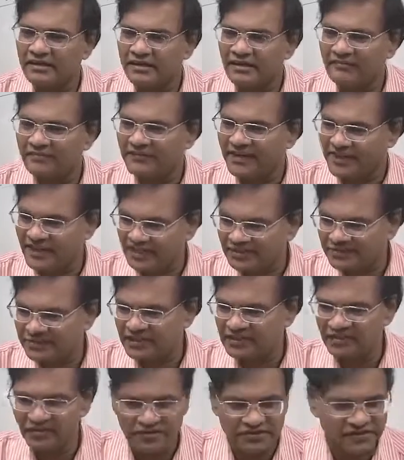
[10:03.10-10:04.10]
financing
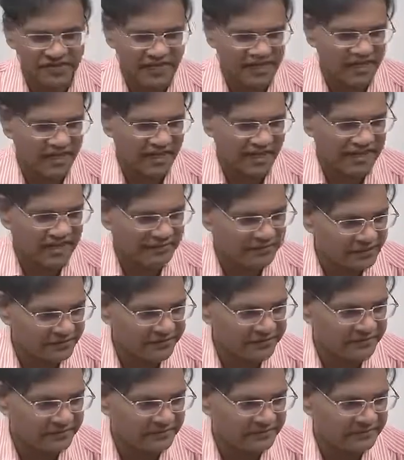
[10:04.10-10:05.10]
those terror
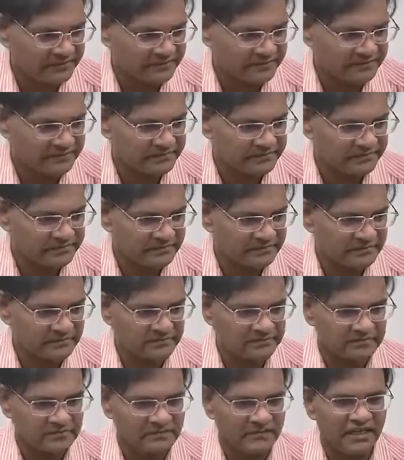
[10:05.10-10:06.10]
activities.
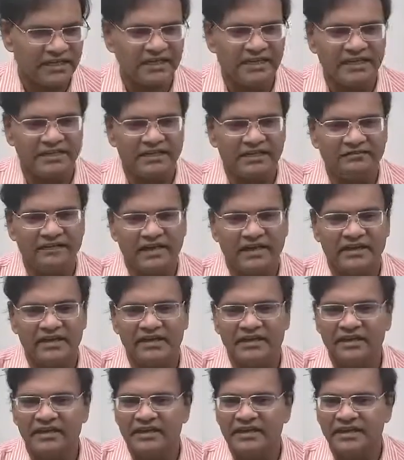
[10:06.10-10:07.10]
That is the reason why,
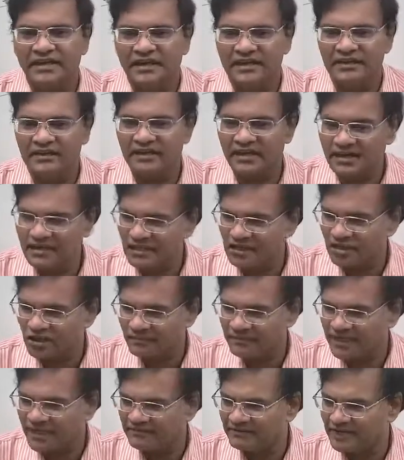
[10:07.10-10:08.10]
at the
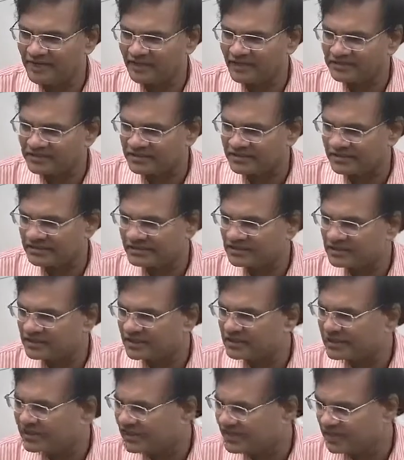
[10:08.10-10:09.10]
global level also,
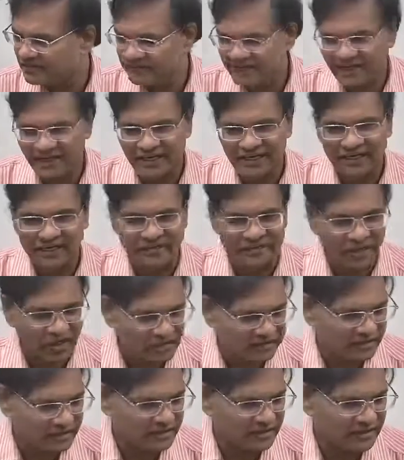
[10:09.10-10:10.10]
we had to come out
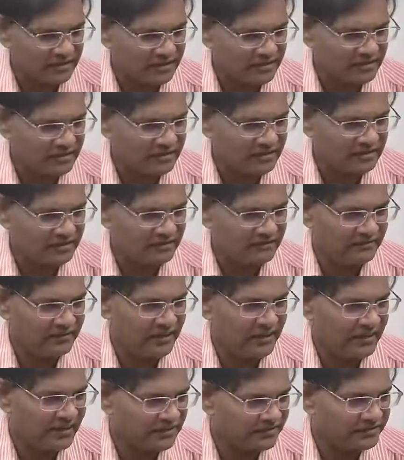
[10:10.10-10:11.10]
with
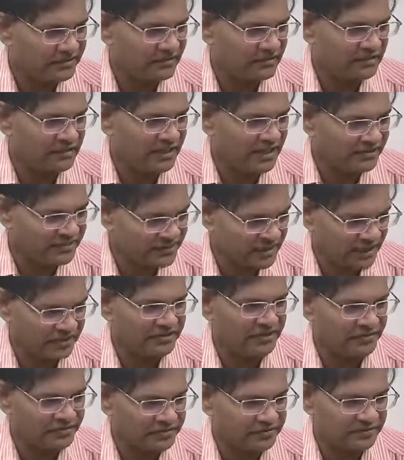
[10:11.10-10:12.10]
various
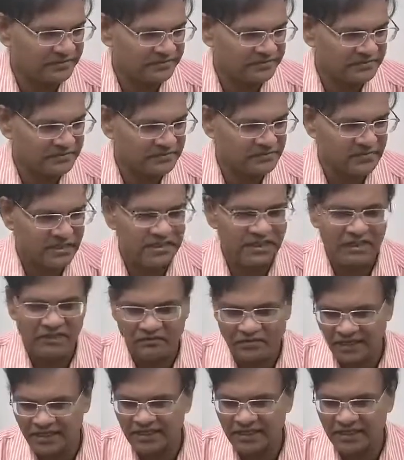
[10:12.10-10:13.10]
legislations.
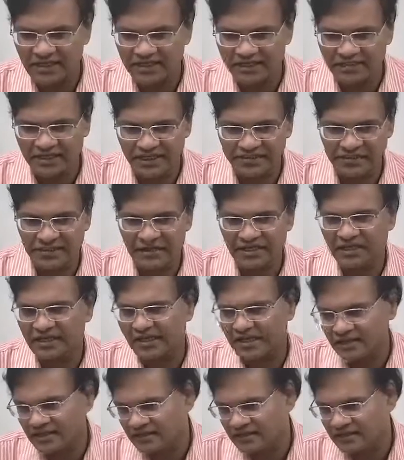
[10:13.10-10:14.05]
What is that legislation that can,